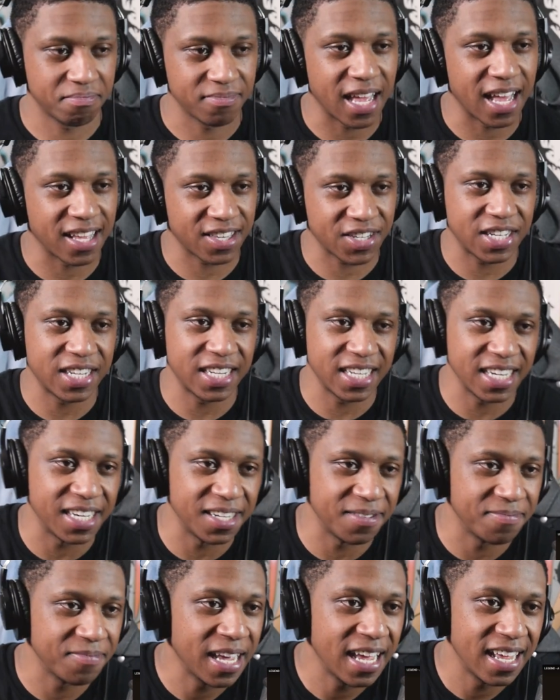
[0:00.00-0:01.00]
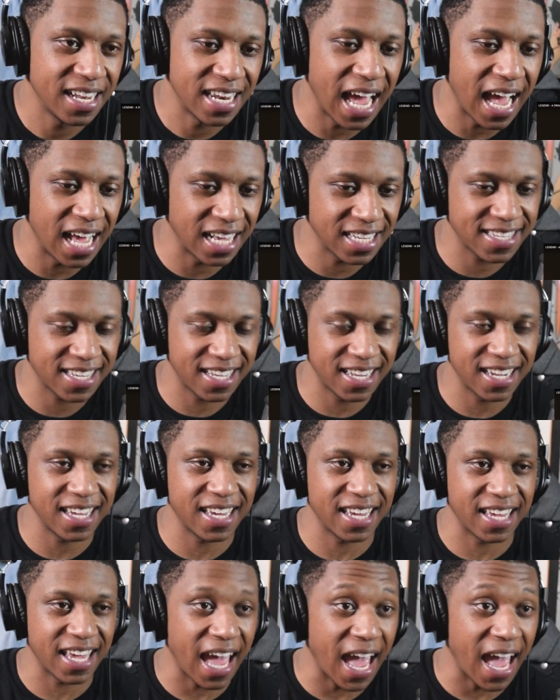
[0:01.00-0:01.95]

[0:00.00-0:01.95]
That's clean. That's clean.